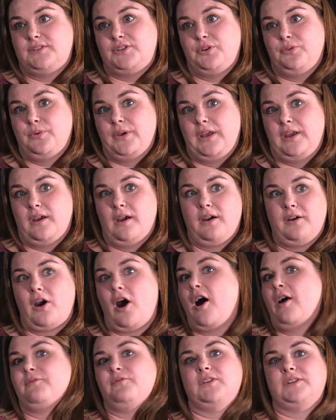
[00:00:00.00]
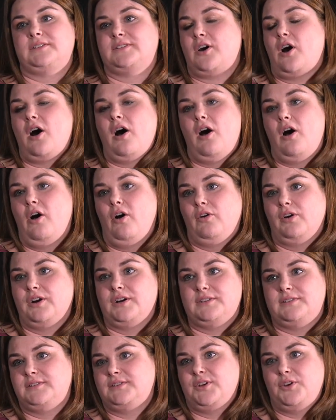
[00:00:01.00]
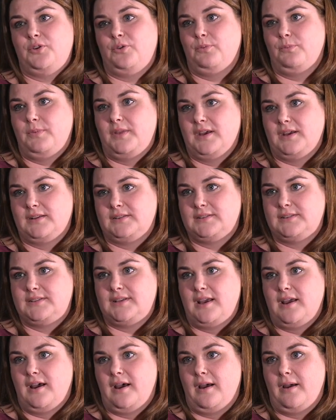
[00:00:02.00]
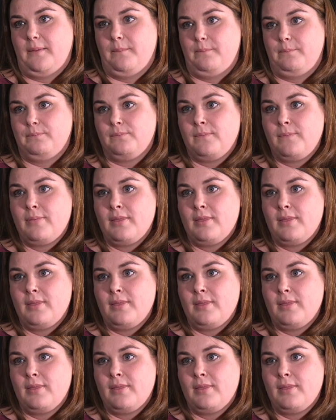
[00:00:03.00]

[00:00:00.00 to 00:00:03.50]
doing a conference call or a Zoom that's an